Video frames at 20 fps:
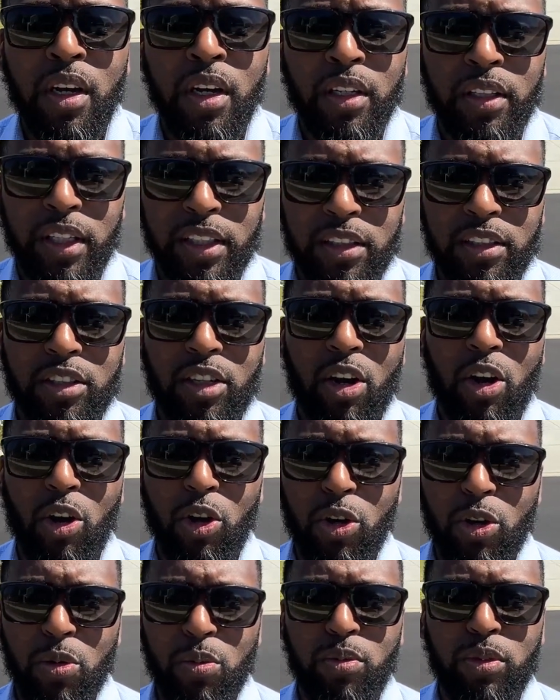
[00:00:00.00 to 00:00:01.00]
this is a
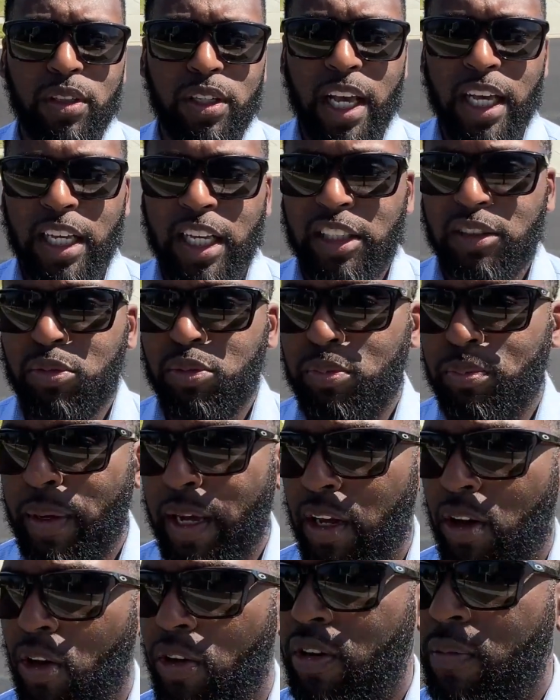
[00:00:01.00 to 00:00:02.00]
home that has
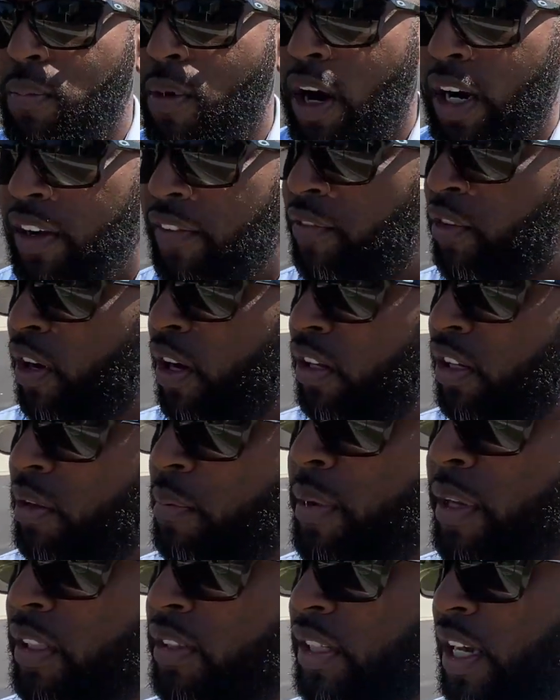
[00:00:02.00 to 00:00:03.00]
been on the market for a little
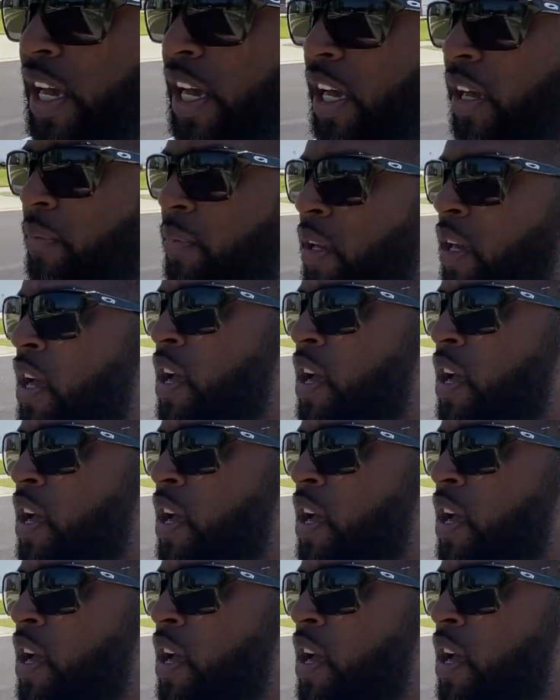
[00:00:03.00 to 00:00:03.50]
bit of time,